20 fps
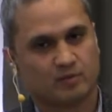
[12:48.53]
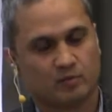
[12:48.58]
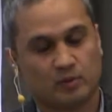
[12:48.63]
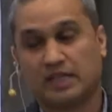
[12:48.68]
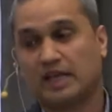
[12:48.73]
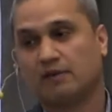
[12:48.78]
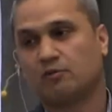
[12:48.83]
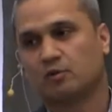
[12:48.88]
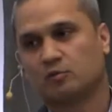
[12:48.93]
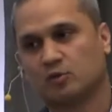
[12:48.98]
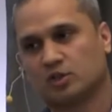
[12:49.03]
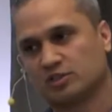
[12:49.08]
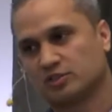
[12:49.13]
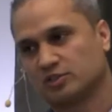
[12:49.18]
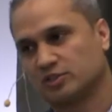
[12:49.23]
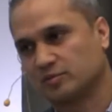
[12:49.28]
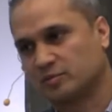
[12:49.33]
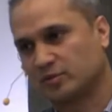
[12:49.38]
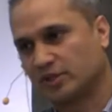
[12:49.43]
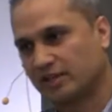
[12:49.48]
We never
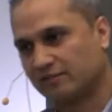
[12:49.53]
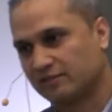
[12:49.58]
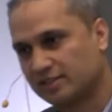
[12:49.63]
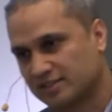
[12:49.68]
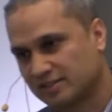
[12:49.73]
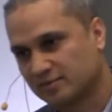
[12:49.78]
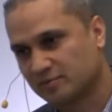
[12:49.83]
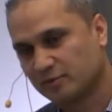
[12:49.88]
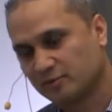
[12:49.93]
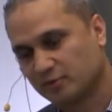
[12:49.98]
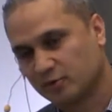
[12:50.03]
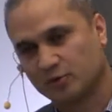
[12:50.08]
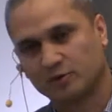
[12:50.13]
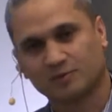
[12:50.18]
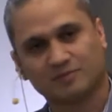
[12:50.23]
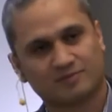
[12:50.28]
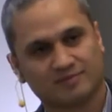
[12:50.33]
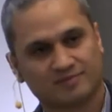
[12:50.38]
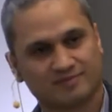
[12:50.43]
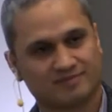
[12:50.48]
worked on privacy
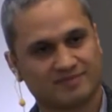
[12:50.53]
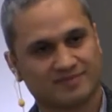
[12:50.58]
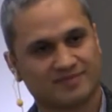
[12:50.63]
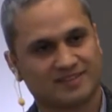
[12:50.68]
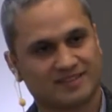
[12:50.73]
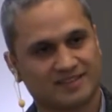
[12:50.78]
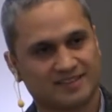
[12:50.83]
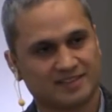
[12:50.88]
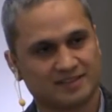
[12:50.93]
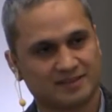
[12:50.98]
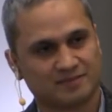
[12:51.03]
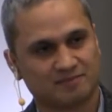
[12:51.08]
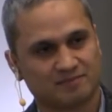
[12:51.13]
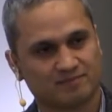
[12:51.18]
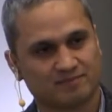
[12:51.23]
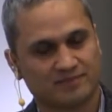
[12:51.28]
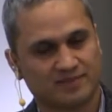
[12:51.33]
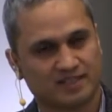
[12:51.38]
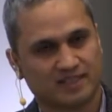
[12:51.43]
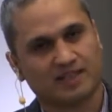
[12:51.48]
before.
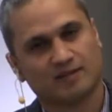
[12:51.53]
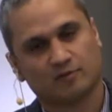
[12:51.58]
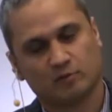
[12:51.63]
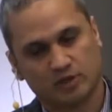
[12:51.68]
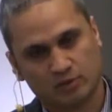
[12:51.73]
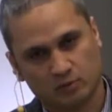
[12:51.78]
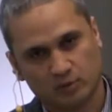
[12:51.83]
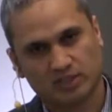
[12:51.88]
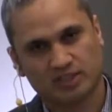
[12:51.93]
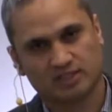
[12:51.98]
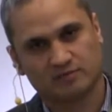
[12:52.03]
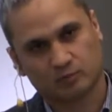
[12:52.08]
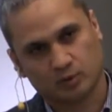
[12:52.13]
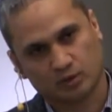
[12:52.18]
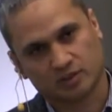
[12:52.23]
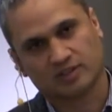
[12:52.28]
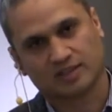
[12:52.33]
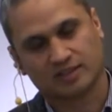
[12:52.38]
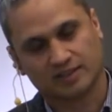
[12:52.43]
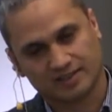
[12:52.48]
We did
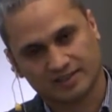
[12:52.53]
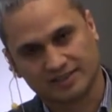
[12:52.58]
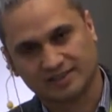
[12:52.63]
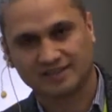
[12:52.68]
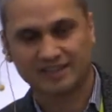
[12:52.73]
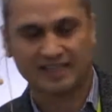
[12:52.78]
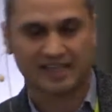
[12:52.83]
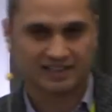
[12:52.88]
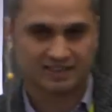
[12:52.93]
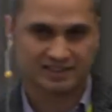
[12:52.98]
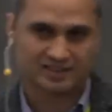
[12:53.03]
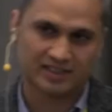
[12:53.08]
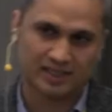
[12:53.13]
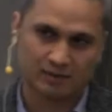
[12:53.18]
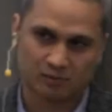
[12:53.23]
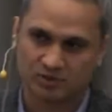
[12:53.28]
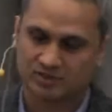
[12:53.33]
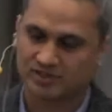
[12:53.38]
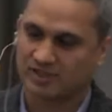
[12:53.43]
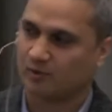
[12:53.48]
work last,
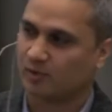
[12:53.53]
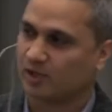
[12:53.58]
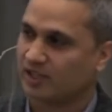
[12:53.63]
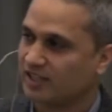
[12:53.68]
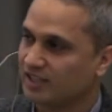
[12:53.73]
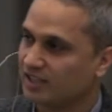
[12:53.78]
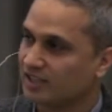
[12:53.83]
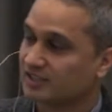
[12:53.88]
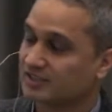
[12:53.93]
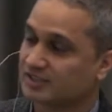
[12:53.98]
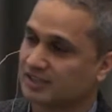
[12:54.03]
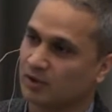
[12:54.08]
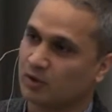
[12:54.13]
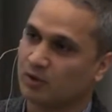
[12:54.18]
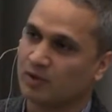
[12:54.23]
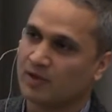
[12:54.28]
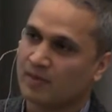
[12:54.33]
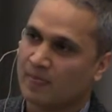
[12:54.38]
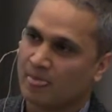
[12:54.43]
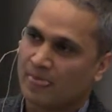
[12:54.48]
I would say, 1 year or
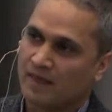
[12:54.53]
so.